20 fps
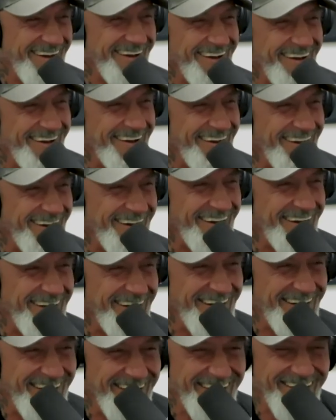probably the wrong
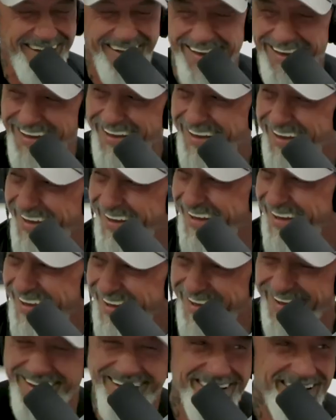example.
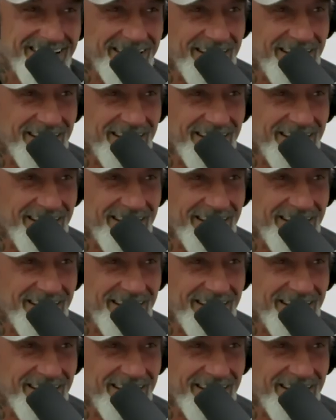I'll say